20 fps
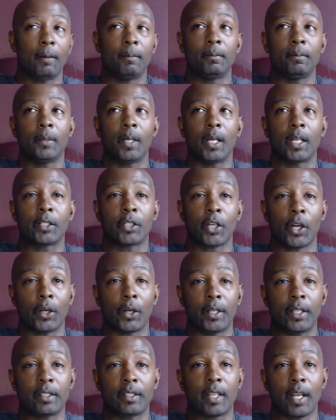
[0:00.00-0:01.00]

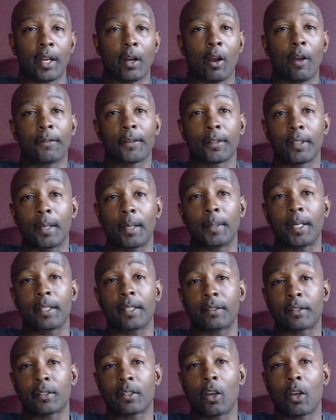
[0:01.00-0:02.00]
attorneys that offer limited
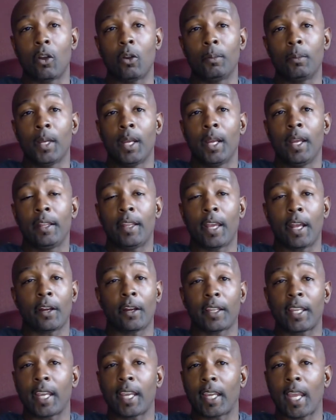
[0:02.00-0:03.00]
scope that are
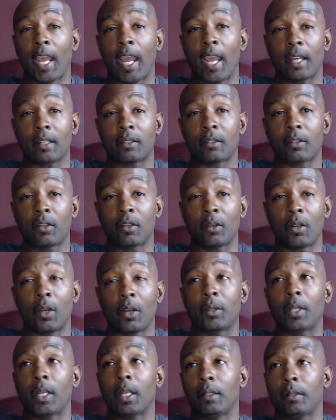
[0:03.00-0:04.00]
kick ass.
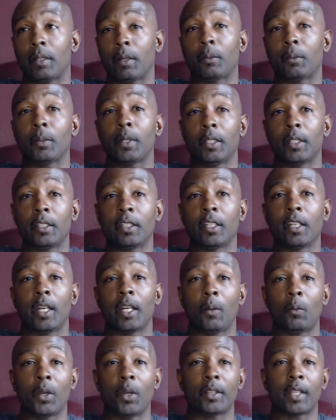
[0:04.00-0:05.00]
They're really good
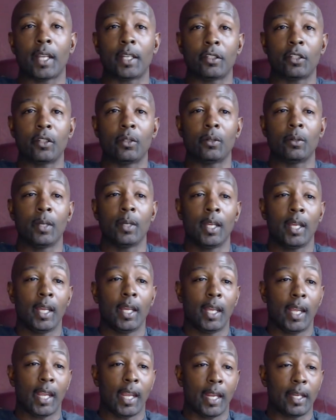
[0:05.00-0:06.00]
at what they do,
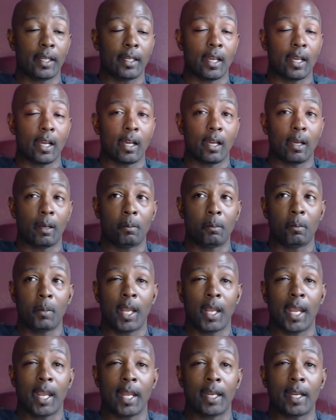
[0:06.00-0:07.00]
and
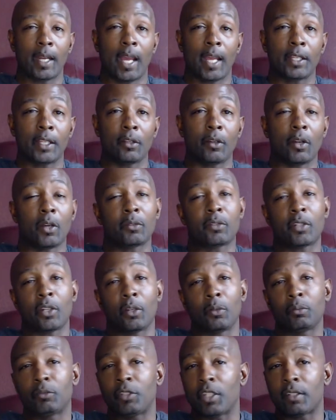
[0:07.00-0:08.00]

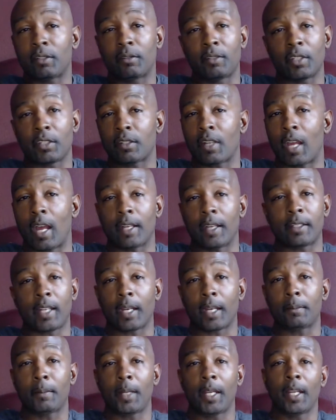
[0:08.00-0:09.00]
so just
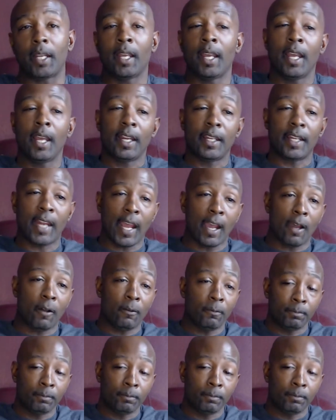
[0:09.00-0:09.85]
contact me. Now,